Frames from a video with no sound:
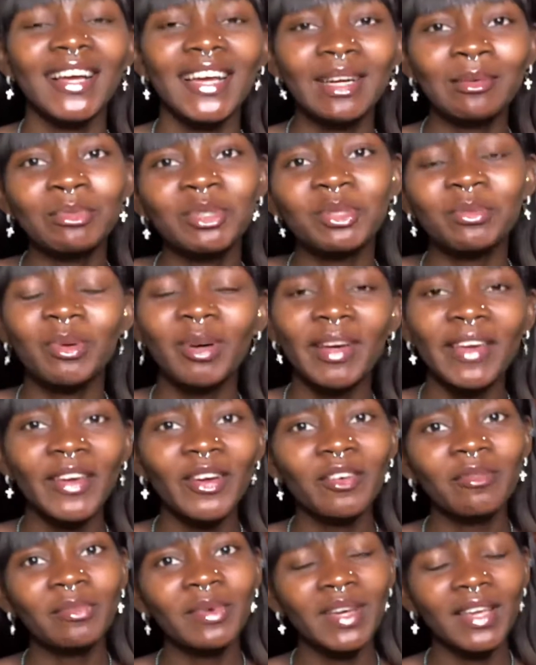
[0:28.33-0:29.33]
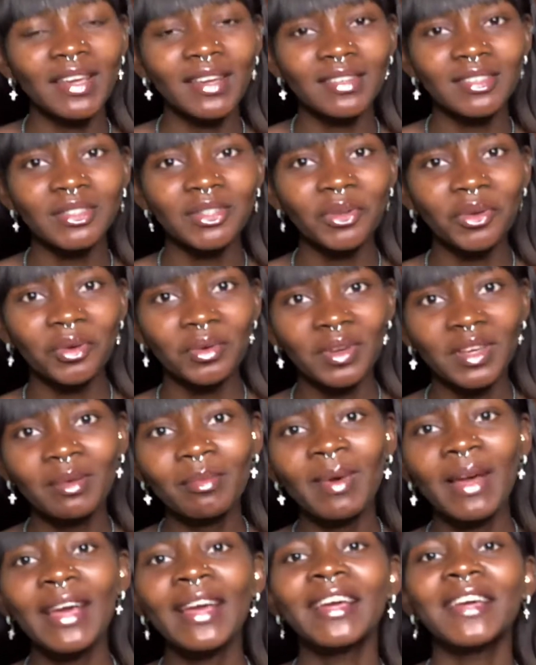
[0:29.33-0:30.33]
I am Jumoke of Moke's
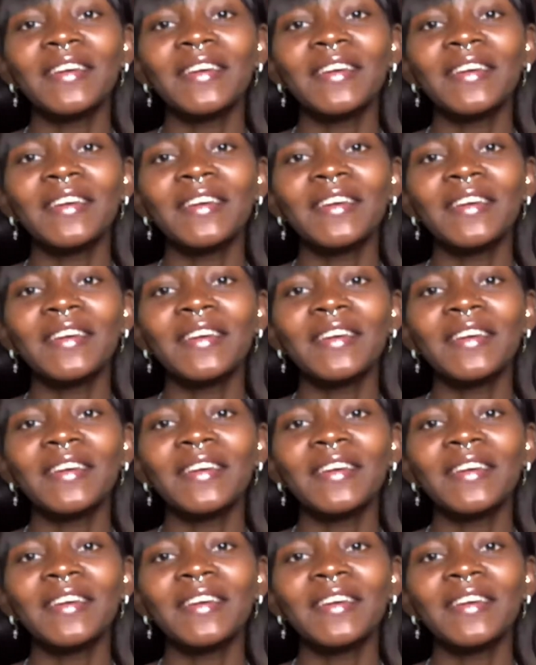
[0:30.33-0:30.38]
Crib.